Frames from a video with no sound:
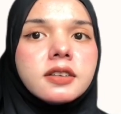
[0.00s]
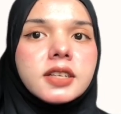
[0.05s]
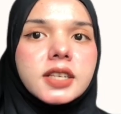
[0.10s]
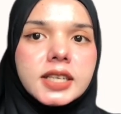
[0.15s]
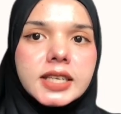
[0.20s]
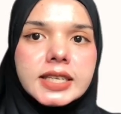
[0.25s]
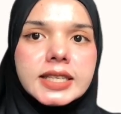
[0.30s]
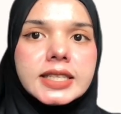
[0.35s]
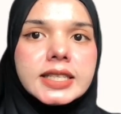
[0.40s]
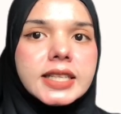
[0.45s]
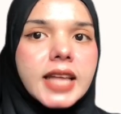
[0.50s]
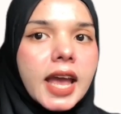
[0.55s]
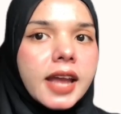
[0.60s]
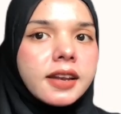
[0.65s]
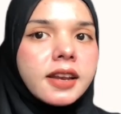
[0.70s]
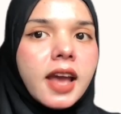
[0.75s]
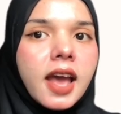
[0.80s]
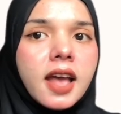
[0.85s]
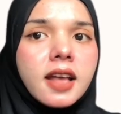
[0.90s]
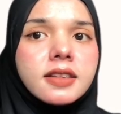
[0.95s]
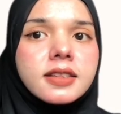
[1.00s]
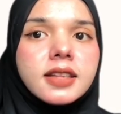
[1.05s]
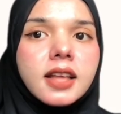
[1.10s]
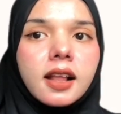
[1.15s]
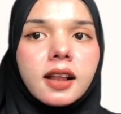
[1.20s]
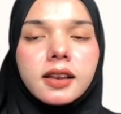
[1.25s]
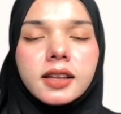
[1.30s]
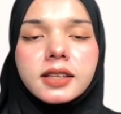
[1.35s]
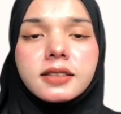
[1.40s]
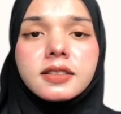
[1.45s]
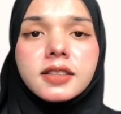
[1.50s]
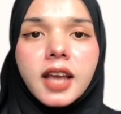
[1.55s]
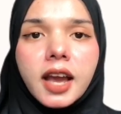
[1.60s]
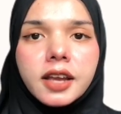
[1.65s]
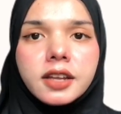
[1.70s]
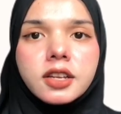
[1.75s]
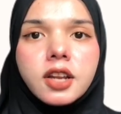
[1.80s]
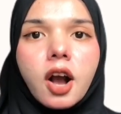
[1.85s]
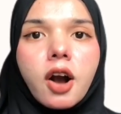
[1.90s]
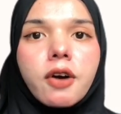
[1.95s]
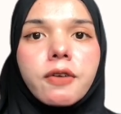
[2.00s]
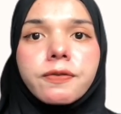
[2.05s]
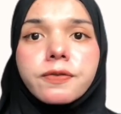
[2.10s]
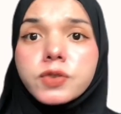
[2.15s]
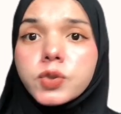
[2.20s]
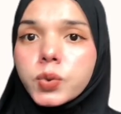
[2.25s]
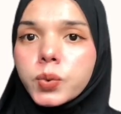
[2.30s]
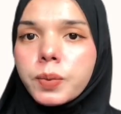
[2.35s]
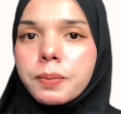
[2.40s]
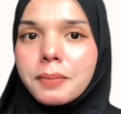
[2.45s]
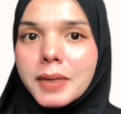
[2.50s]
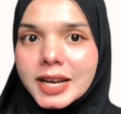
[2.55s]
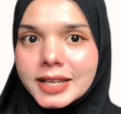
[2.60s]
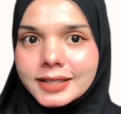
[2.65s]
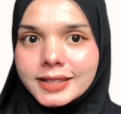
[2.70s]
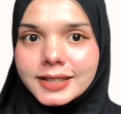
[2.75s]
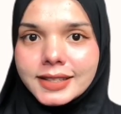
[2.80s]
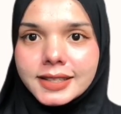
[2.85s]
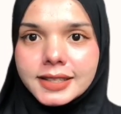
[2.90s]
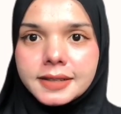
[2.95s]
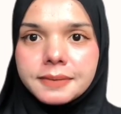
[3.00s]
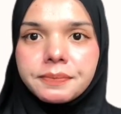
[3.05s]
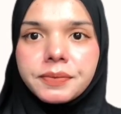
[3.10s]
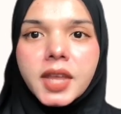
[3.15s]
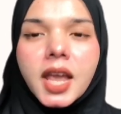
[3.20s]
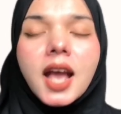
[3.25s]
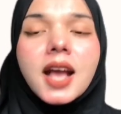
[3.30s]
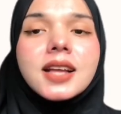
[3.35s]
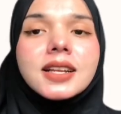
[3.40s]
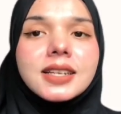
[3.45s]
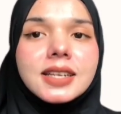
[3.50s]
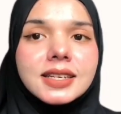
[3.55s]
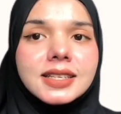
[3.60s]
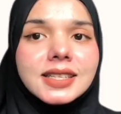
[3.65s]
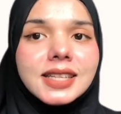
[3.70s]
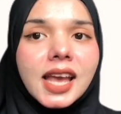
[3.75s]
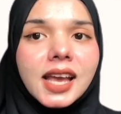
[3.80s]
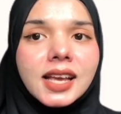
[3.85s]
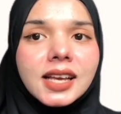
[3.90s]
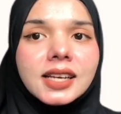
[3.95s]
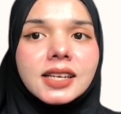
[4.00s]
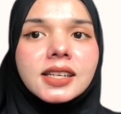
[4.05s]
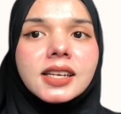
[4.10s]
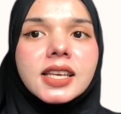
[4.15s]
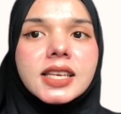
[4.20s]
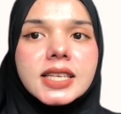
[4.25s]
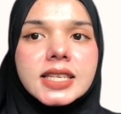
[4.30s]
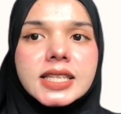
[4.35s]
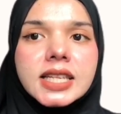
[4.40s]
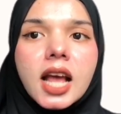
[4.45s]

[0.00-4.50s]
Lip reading: East and has a lead time of 2 months. The second is